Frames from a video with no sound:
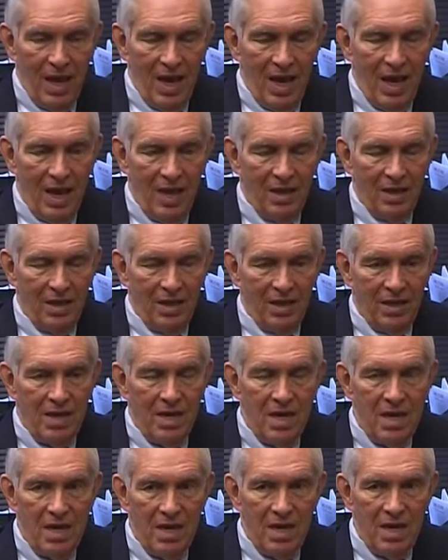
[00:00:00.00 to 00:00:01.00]
And
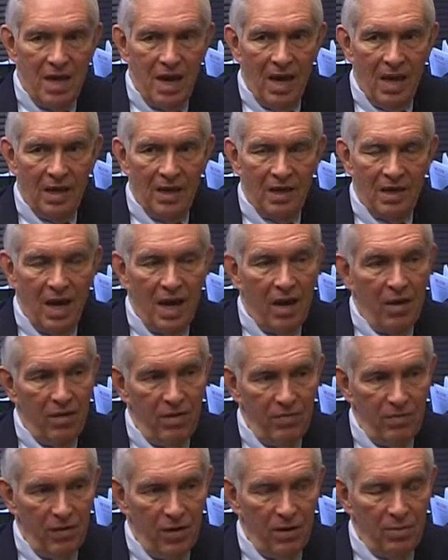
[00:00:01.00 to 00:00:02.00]
he and Harry
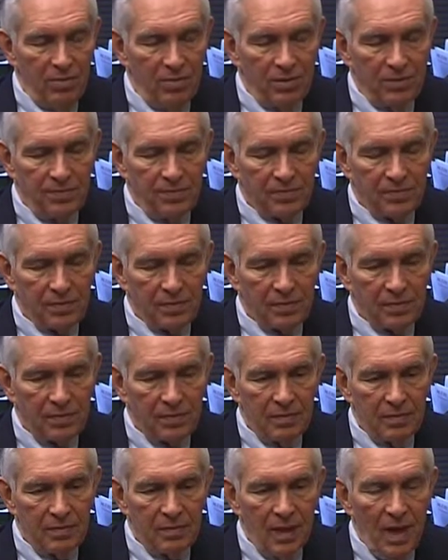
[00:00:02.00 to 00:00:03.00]
Phillips
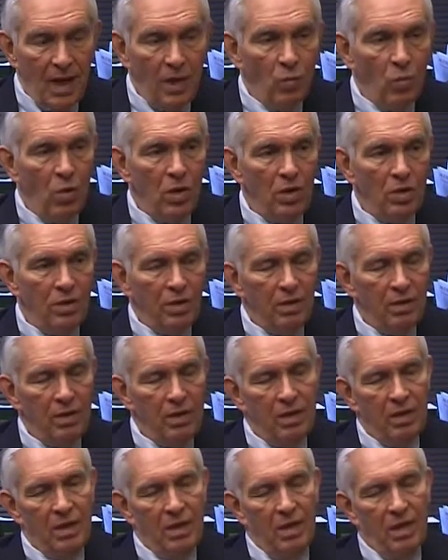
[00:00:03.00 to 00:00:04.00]
and Weldon
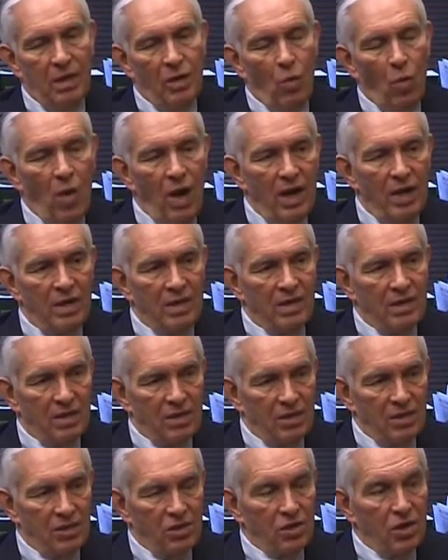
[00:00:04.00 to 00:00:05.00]
White
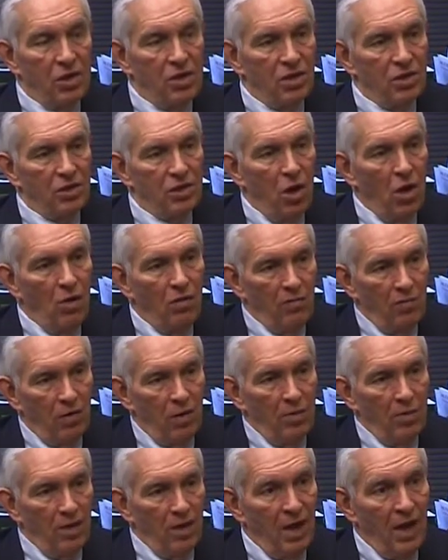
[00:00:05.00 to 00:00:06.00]
started this law
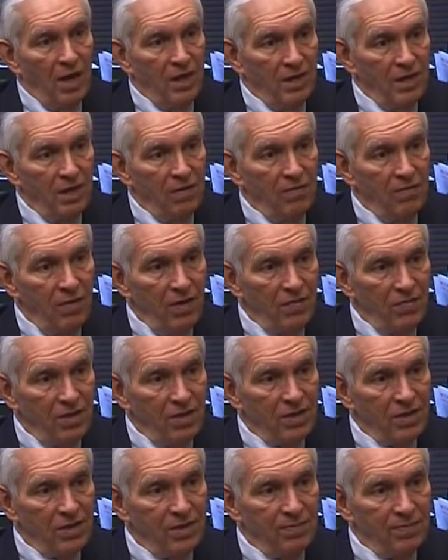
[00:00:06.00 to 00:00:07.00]
firm in the
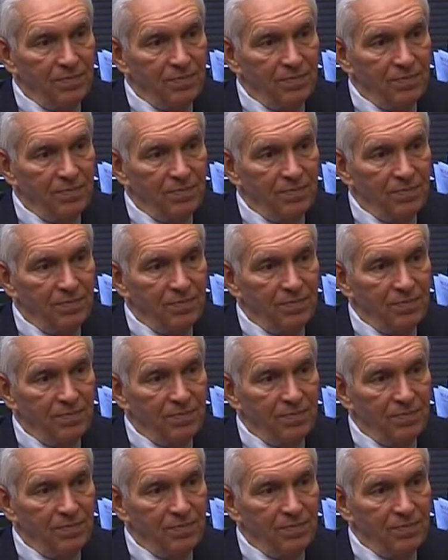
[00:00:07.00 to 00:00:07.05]
1950s.